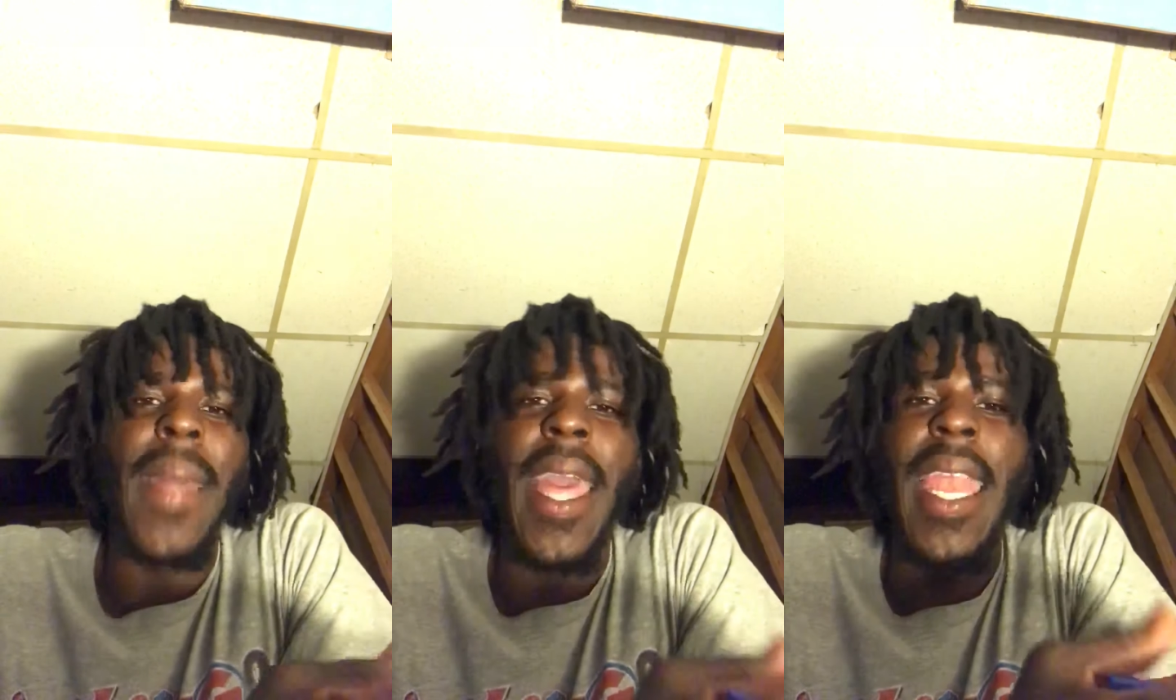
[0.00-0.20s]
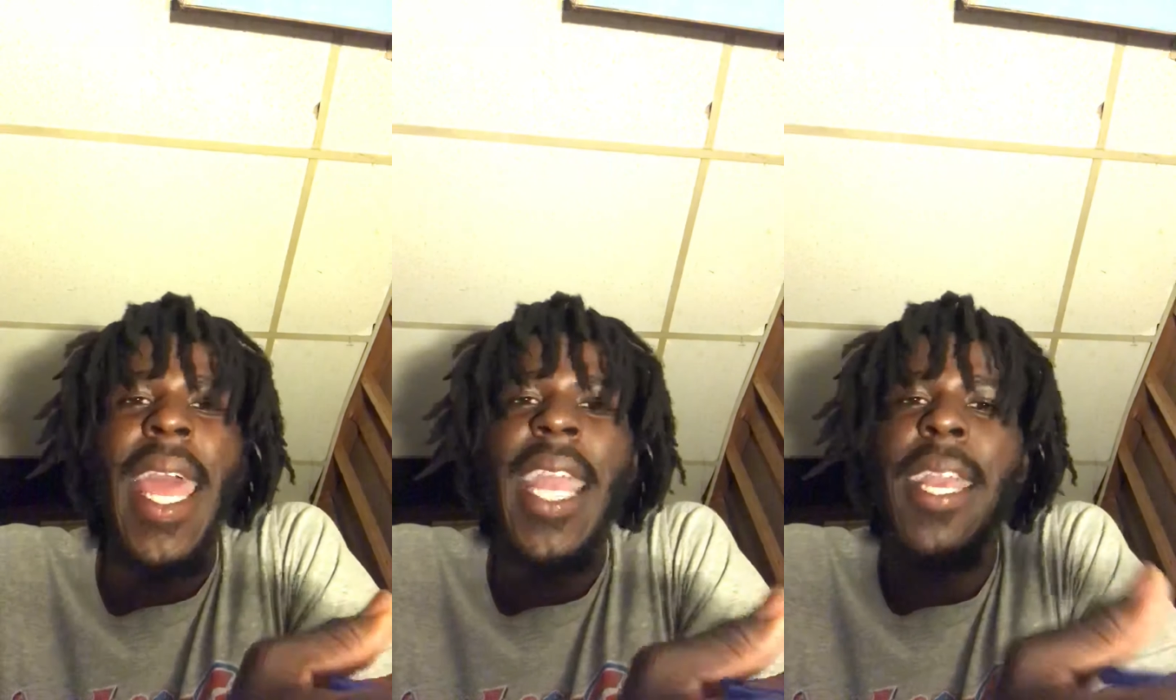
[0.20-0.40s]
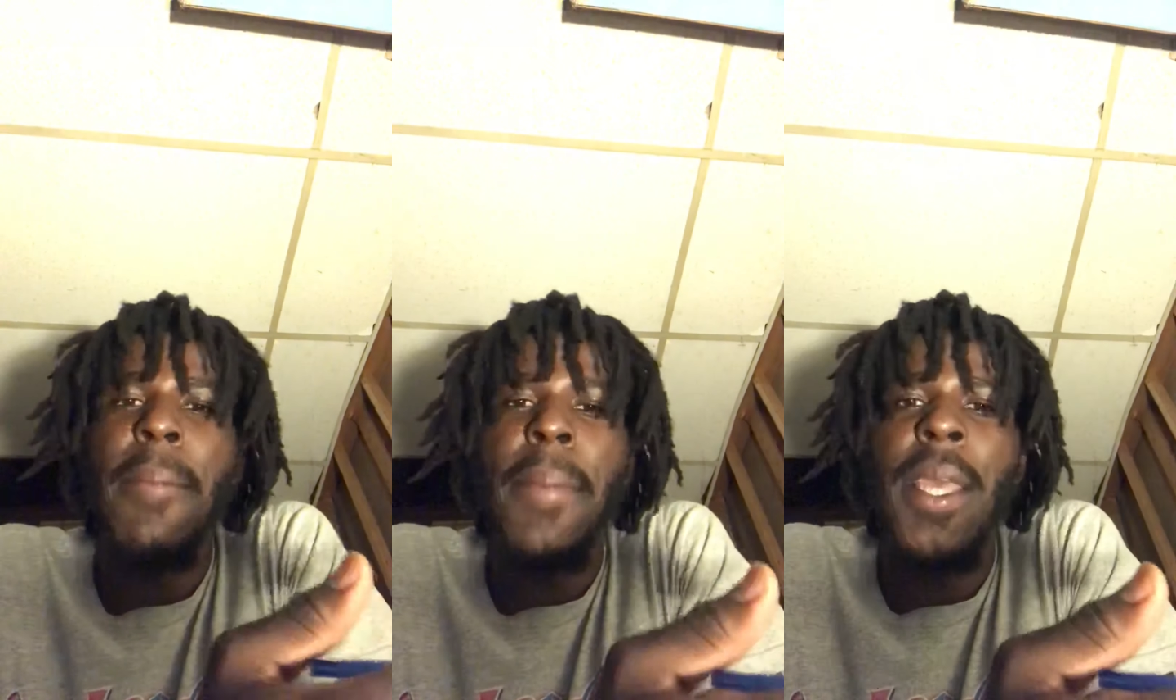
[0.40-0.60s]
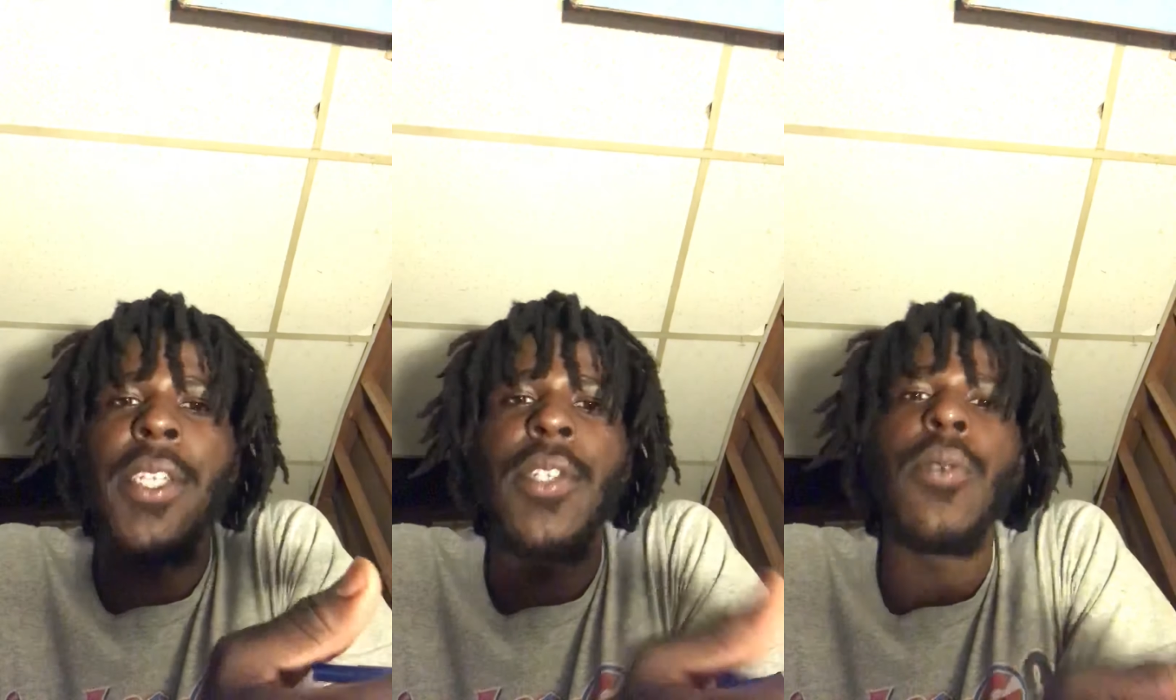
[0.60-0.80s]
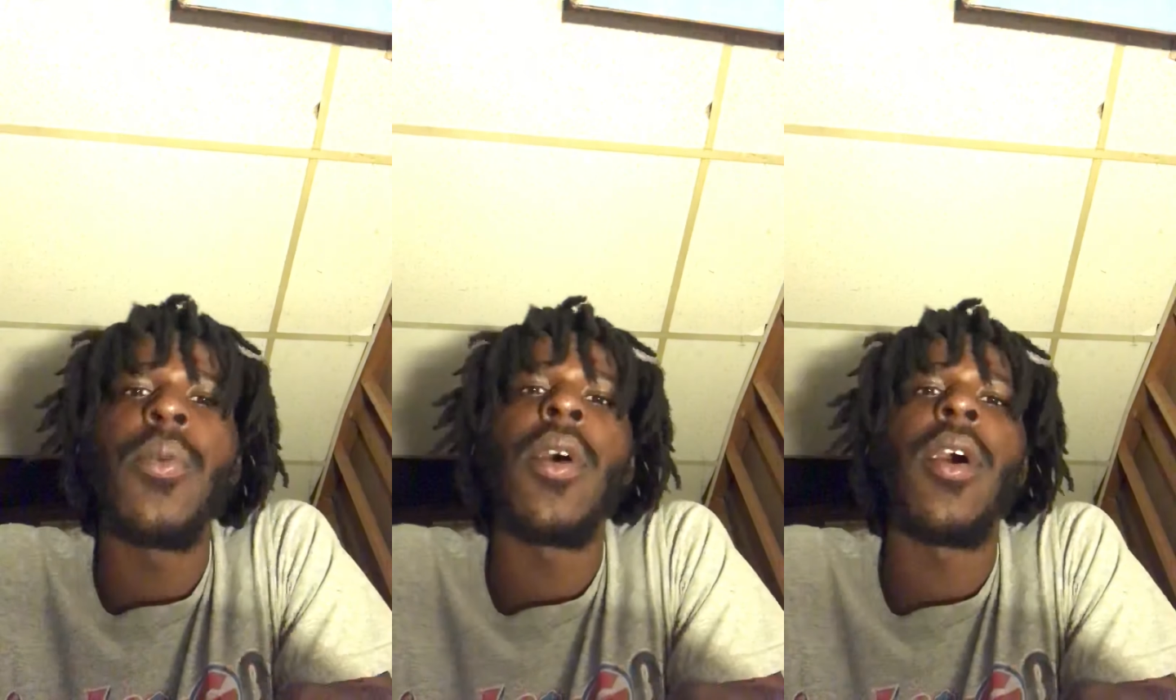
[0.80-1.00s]
and that can mess
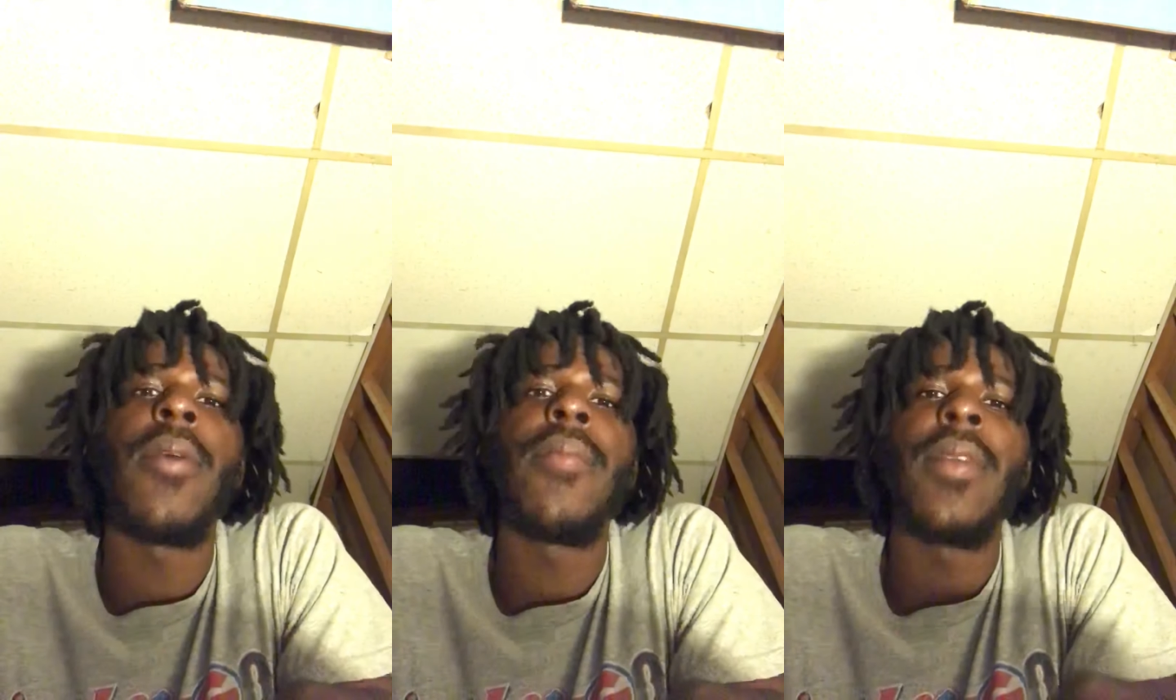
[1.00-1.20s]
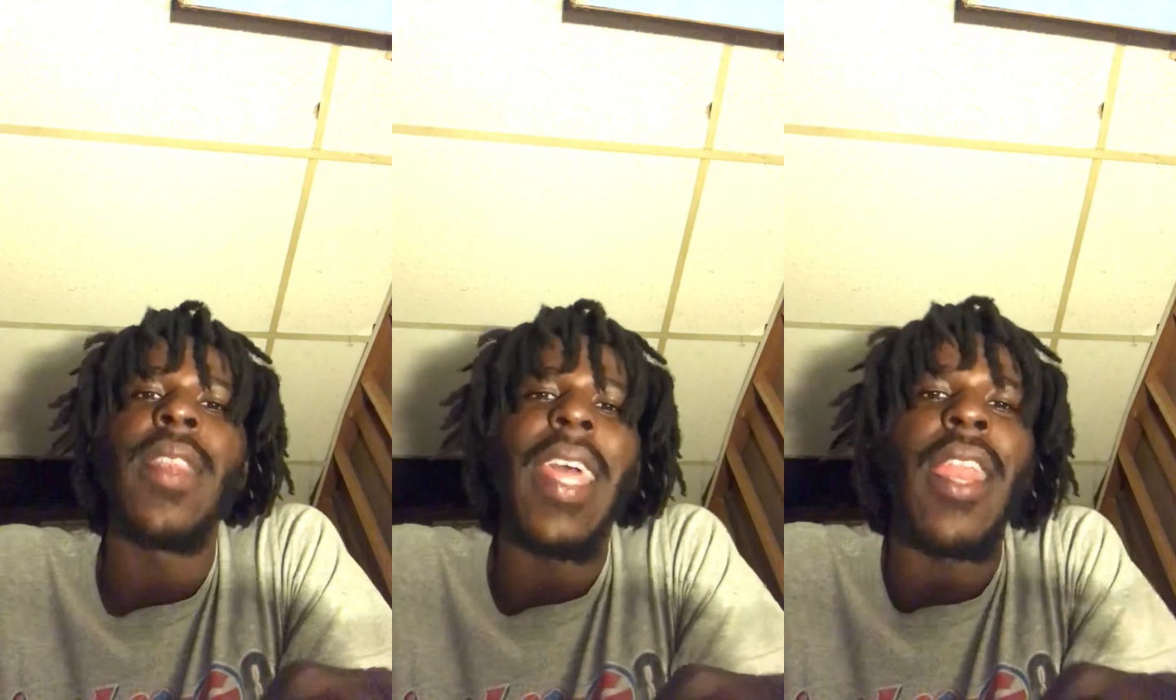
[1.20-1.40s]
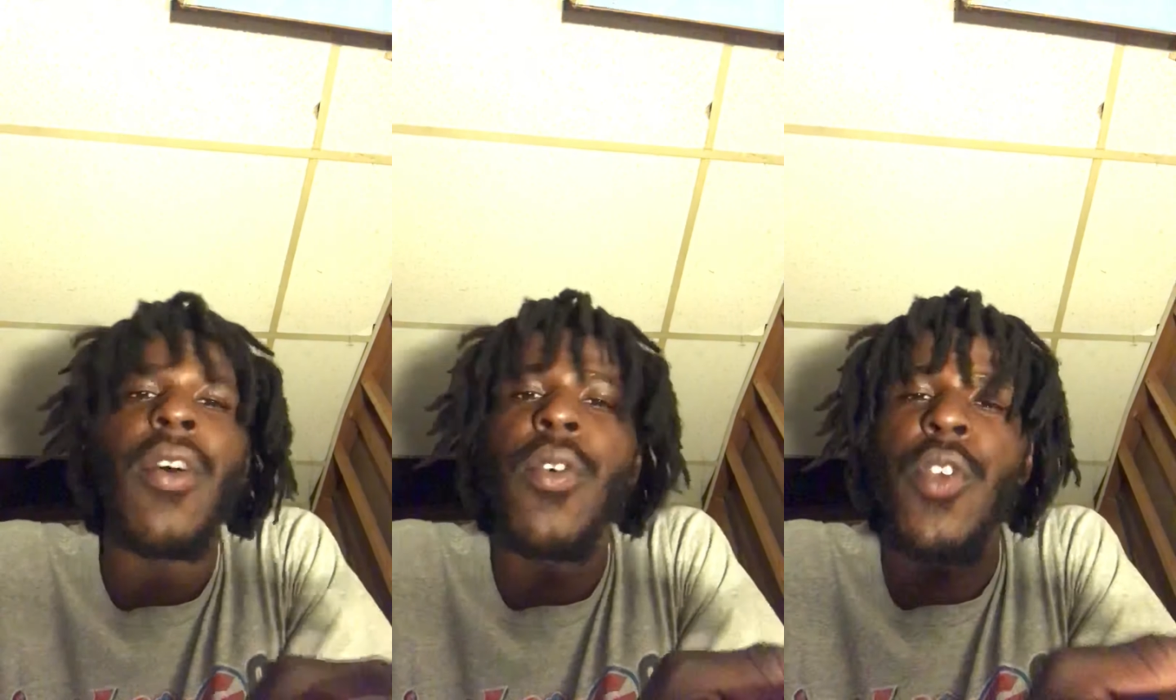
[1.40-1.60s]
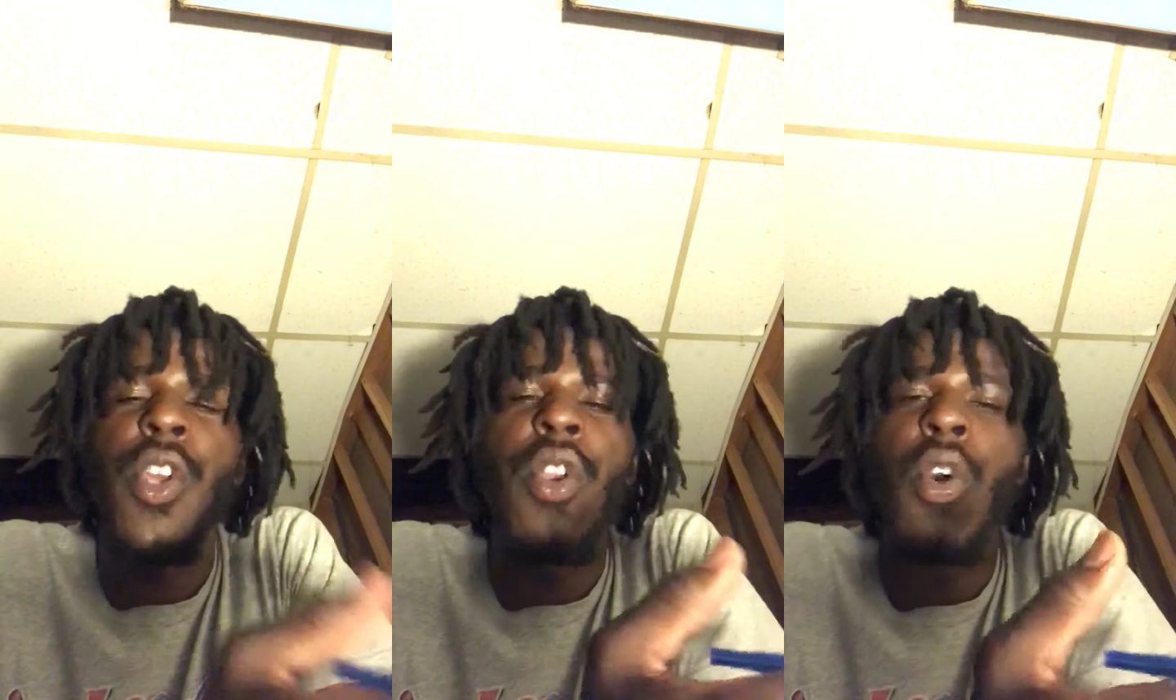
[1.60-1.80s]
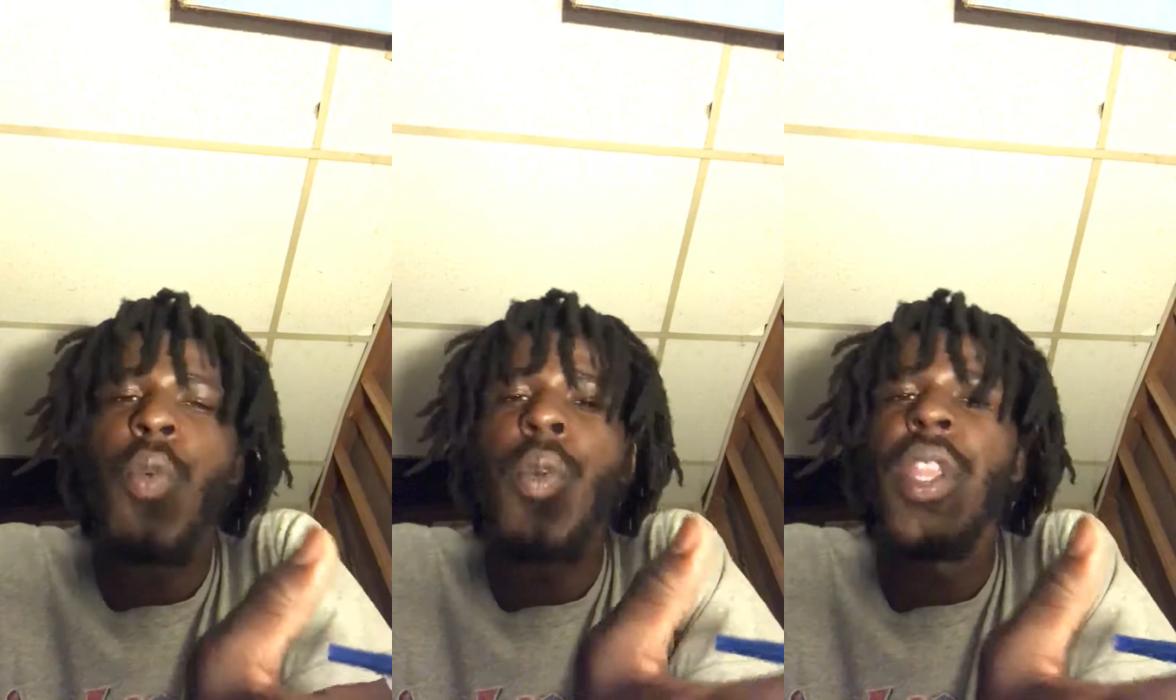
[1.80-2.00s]
you up that don't you don't